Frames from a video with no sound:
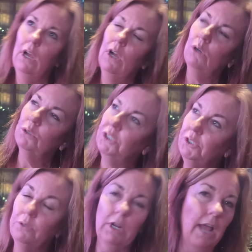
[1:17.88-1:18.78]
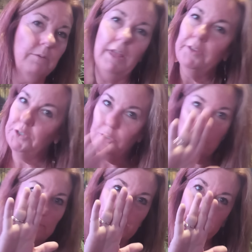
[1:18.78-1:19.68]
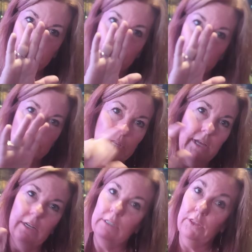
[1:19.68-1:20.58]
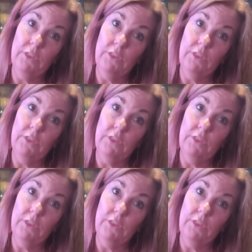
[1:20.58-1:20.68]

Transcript: Oh shoot! I'd rather do commando than.